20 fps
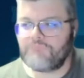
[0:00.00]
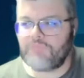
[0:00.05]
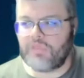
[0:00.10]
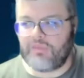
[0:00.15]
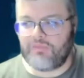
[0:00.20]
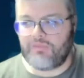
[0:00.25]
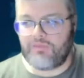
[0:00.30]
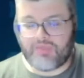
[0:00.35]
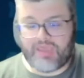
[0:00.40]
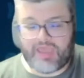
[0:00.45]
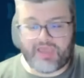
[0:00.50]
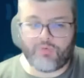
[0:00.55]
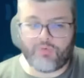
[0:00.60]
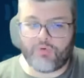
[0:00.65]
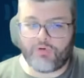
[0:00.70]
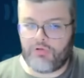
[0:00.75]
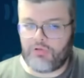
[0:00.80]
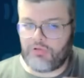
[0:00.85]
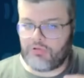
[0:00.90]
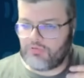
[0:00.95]
In the tech
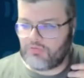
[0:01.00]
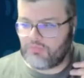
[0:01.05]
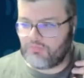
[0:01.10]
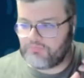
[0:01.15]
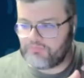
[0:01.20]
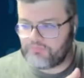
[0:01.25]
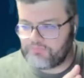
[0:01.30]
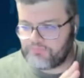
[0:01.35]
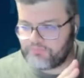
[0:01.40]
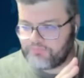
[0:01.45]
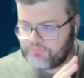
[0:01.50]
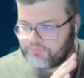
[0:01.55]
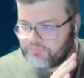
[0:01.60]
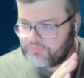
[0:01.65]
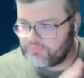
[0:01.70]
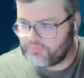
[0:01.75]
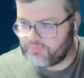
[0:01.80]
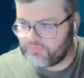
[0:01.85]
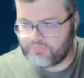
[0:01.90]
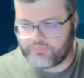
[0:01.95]
world,
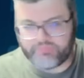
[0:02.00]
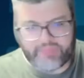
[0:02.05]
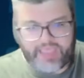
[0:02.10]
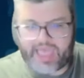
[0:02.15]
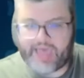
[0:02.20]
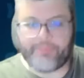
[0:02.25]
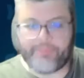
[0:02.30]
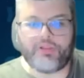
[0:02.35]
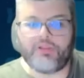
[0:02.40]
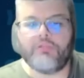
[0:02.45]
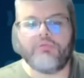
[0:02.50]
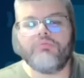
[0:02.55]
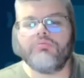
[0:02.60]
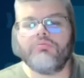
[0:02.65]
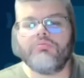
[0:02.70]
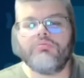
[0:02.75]
Apple.